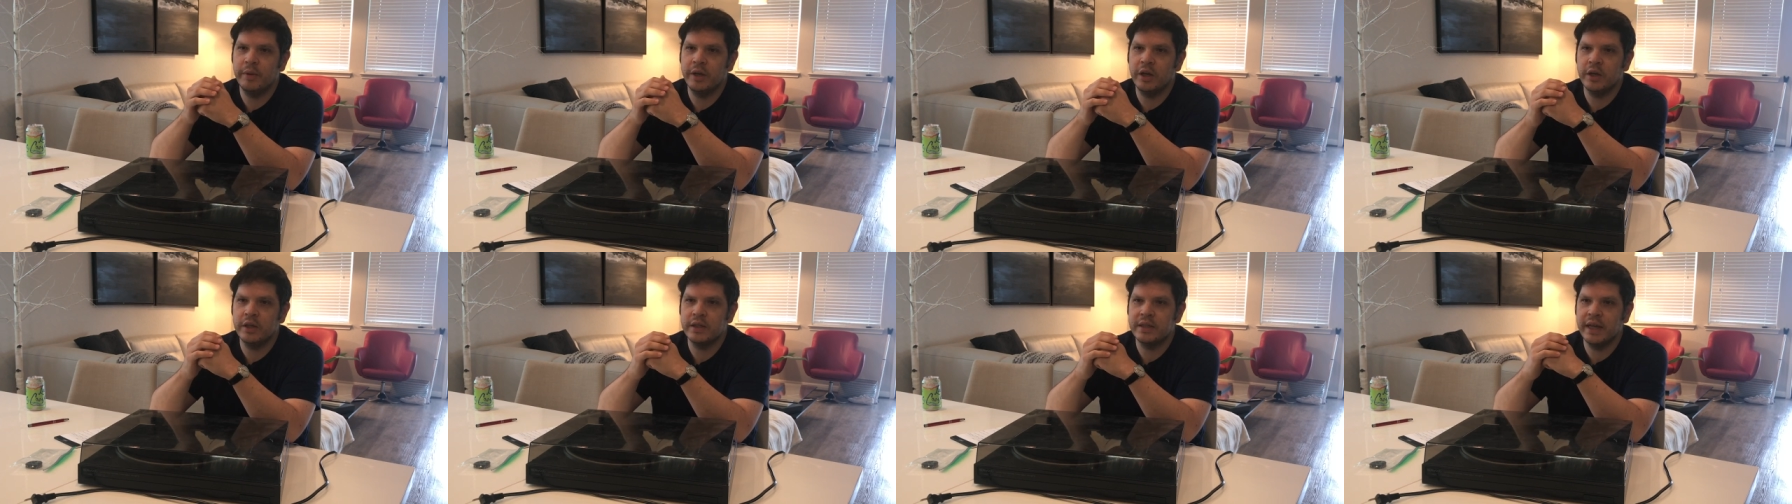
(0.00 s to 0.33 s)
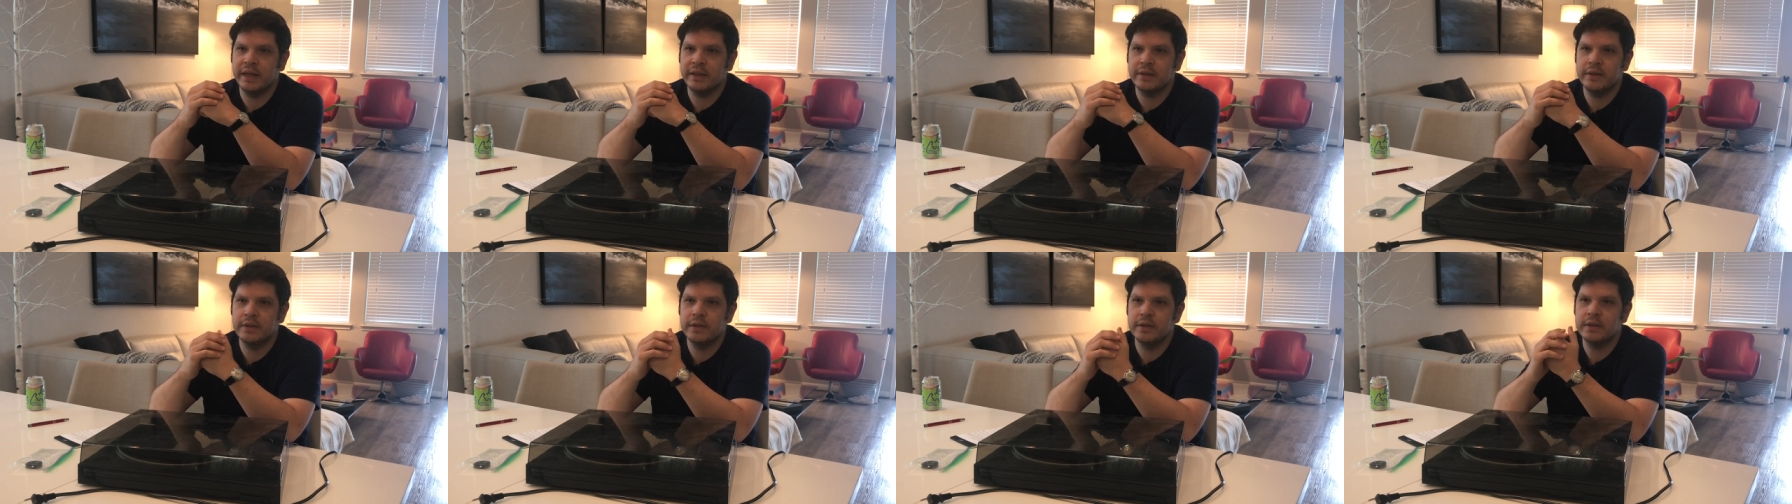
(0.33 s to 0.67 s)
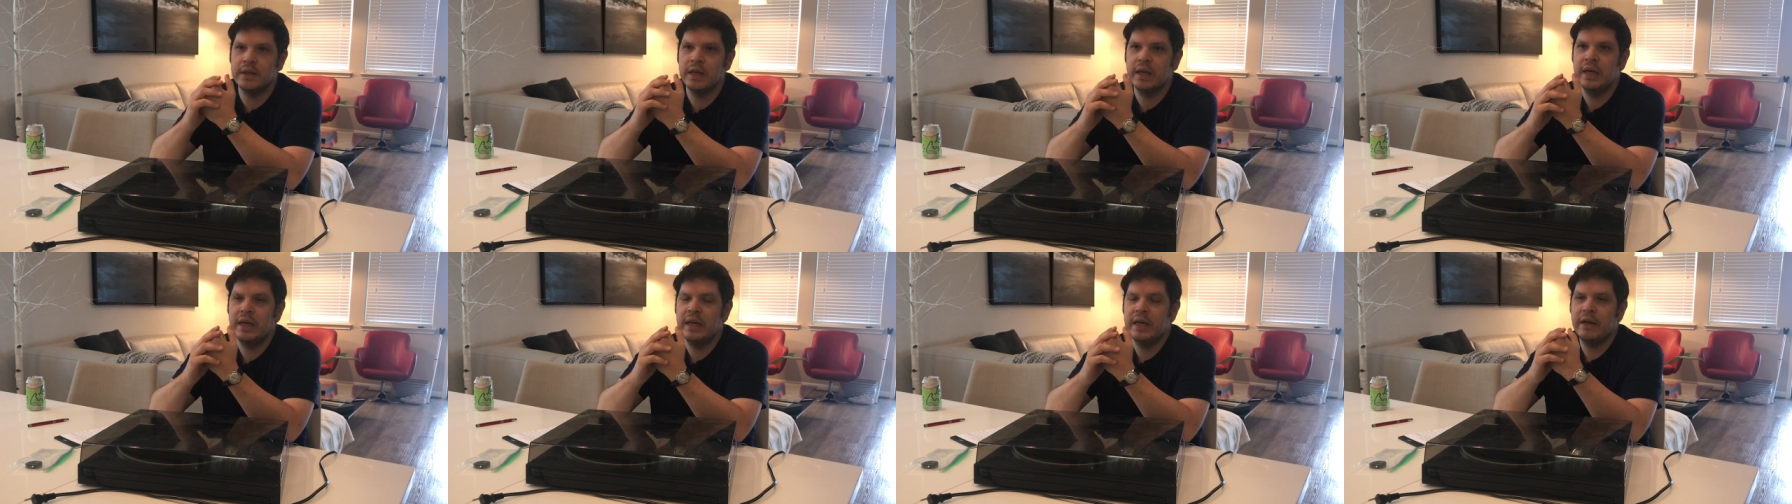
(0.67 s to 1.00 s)
here in
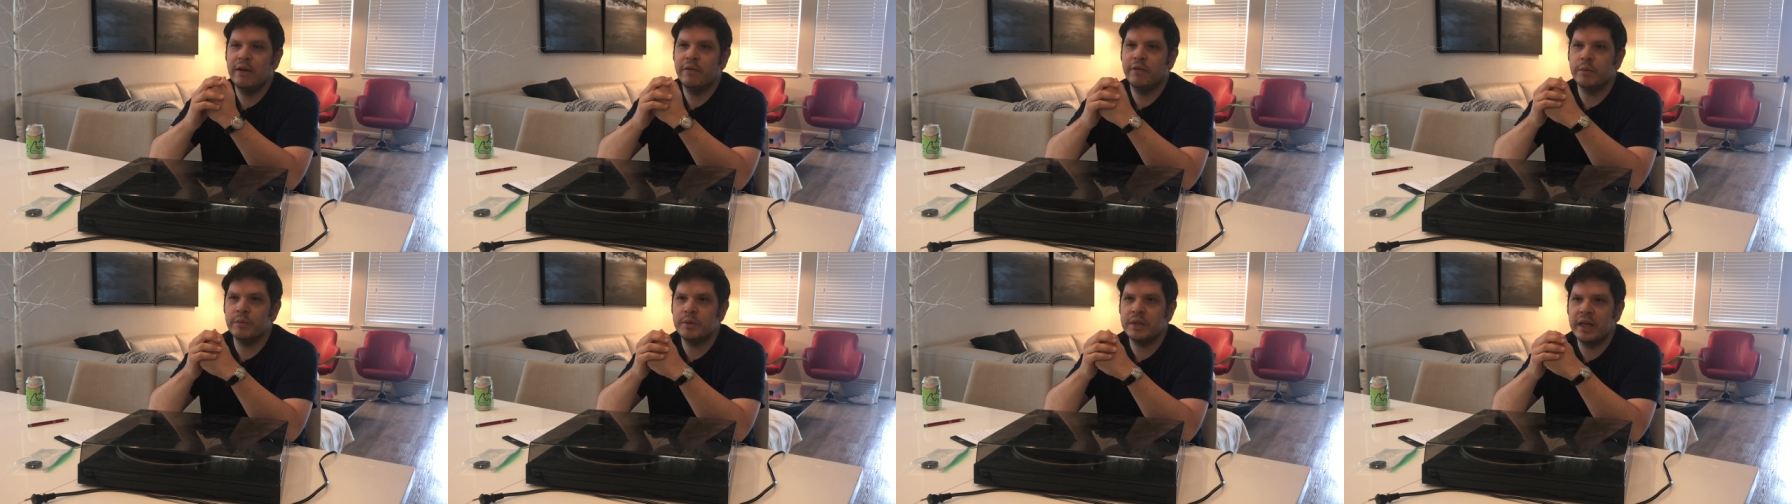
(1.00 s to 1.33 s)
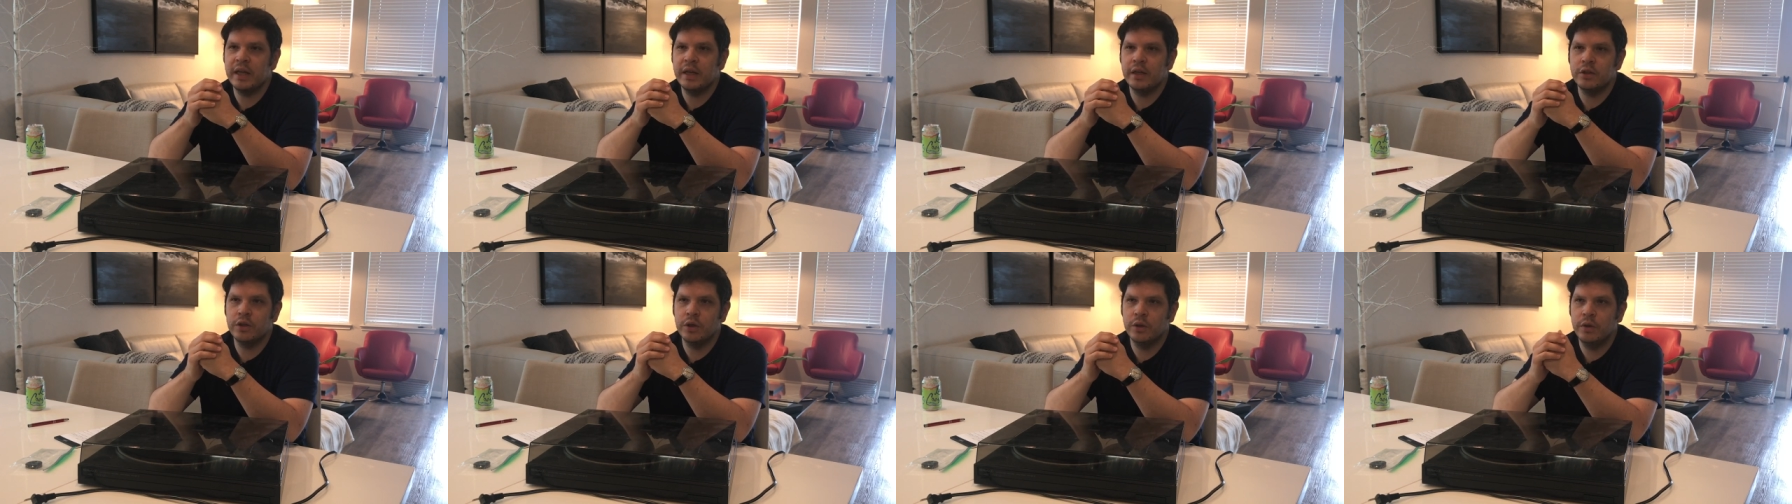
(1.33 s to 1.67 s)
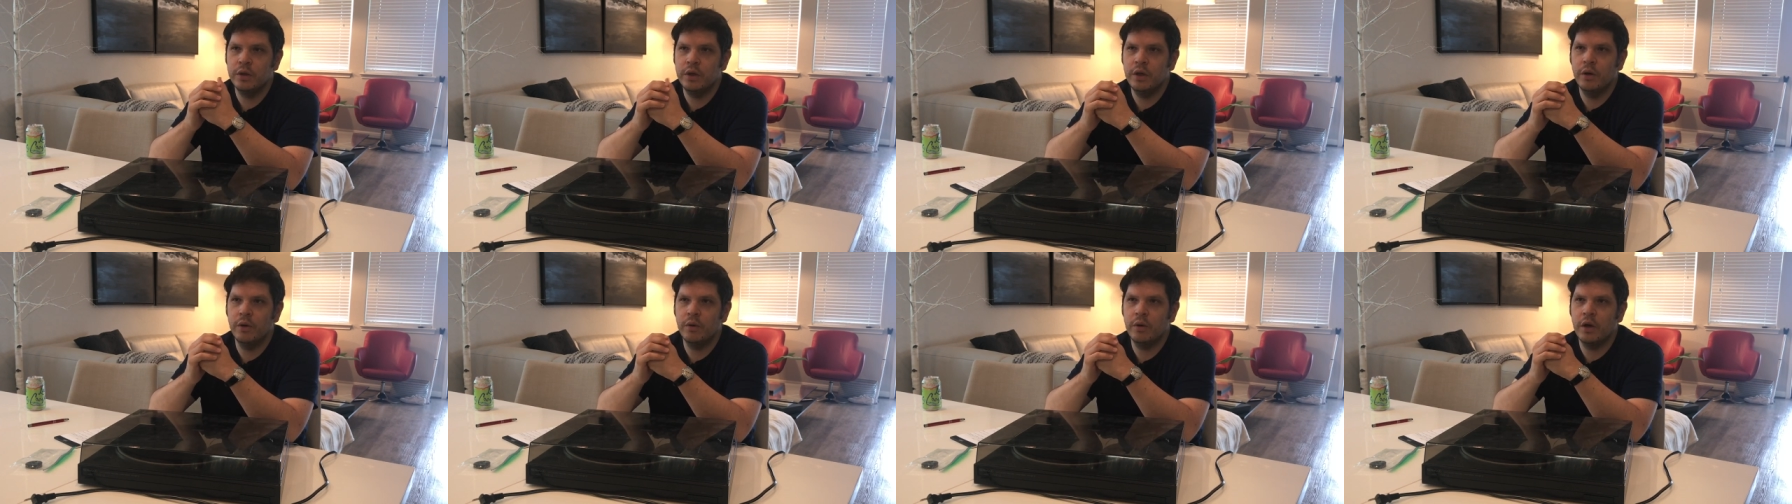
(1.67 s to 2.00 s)
Texas from San
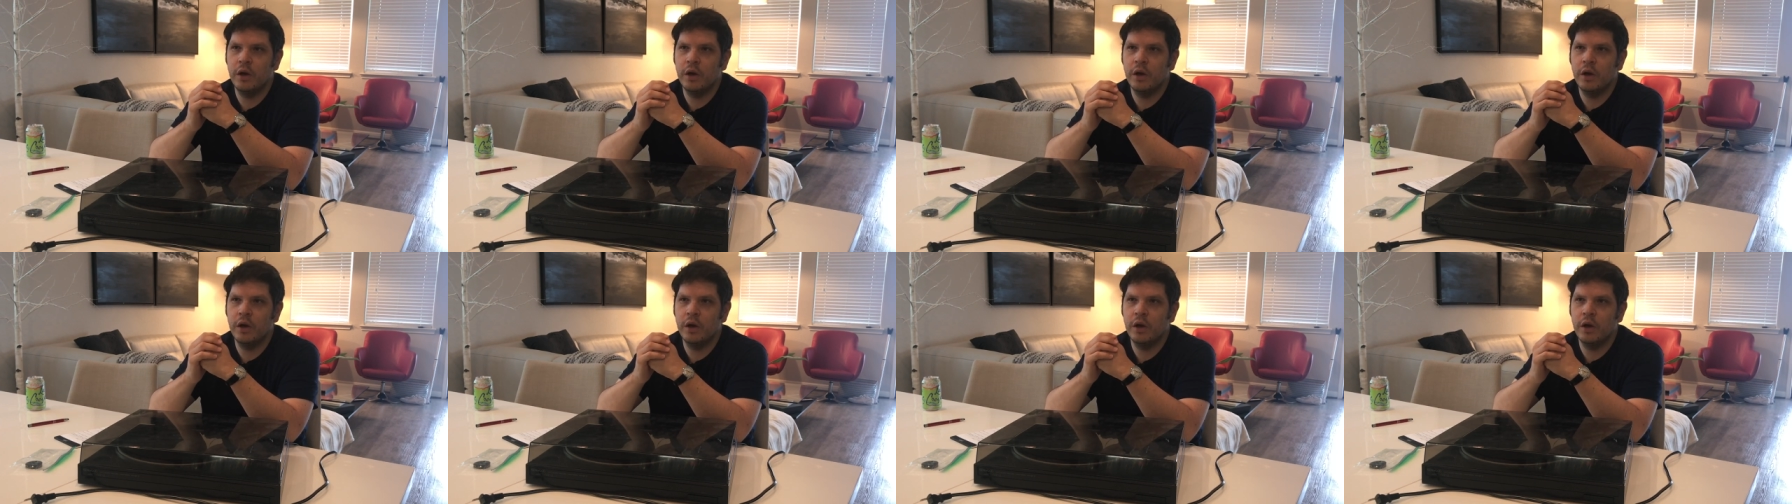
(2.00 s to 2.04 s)
Antonio